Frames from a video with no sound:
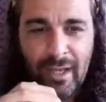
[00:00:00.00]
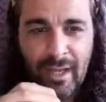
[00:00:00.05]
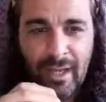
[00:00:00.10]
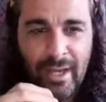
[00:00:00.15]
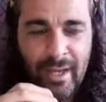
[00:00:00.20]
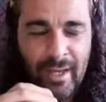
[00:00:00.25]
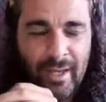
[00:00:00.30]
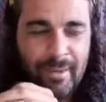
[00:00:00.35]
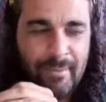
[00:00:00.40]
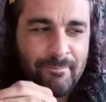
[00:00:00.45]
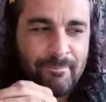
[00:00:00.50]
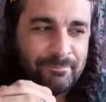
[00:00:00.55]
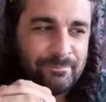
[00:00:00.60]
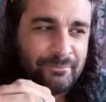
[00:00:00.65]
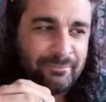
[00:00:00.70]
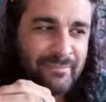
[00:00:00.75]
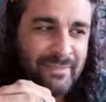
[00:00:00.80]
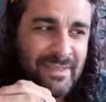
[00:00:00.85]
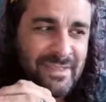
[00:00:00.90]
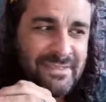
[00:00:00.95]
Um,
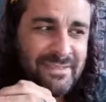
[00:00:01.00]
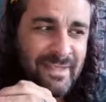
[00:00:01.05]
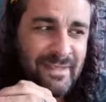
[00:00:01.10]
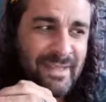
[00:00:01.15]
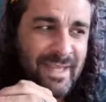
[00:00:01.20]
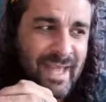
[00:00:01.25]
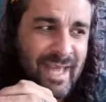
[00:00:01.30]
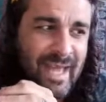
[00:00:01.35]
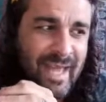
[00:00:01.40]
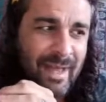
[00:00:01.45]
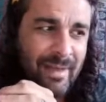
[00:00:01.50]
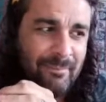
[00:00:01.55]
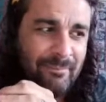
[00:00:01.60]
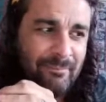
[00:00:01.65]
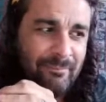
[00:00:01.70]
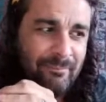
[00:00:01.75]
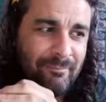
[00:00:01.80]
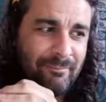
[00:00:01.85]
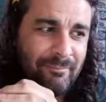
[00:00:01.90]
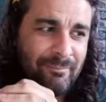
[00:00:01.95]
so yeah,
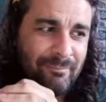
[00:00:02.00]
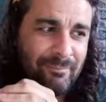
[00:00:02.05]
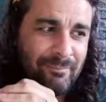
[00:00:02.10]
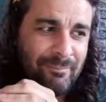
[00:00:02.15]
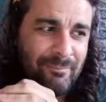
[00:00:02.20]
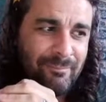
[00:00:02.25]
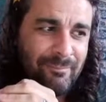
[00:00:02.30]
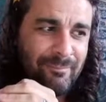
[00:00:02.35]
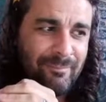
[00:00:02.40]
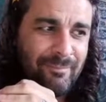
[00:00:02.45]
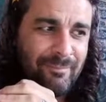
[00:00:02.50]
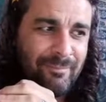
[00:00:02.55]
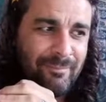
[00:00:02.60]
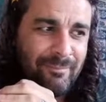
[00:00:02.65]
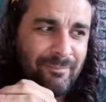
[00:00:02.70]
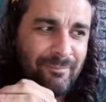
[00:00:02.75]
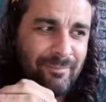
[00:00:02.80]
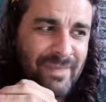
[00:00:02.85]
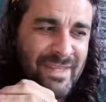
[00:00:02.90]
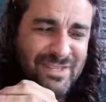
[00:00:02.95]

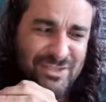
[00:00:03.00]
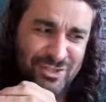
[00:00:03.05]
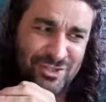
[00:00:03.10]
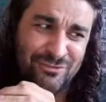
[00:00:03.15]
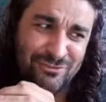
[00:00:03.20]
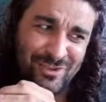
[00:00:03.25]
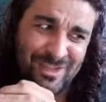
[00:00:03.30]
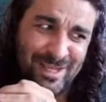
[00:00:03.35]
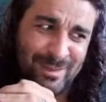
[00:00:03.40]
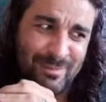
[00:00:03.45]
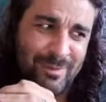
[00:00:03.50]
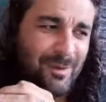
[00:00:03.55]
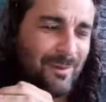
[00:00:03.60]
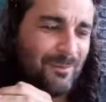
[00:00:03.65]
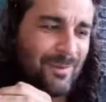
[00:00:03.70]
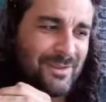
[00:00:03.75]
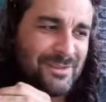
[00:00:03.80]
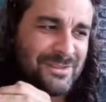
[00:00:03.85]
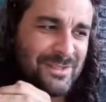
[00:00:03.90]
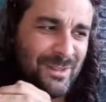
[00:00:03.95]
it should really be
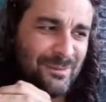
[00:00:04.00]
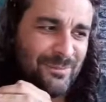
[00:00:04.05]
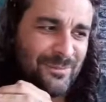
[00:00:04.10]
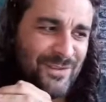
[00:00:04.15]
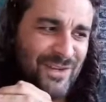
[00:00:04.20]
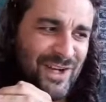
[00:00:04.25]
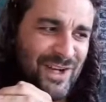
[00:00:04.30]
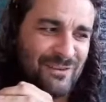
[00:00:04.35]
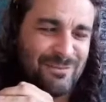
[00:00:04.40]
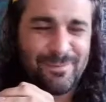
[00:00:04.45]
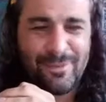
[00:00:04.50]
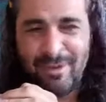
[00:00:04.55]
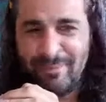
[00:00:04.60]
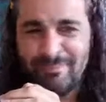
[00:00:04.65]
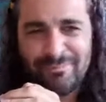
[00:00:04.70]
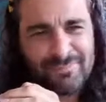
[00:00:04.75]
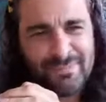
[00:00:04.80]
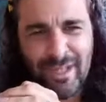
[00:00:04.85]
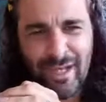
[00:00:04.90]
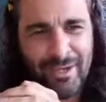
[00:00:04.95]
on my top five,
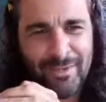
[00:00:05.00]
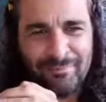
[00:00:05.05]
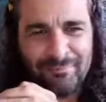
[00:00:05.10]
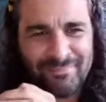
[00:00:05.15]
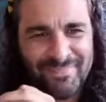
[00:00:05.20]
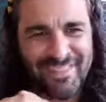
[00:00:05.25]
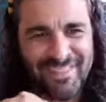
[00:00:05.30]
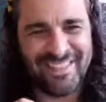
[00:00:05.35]
but no.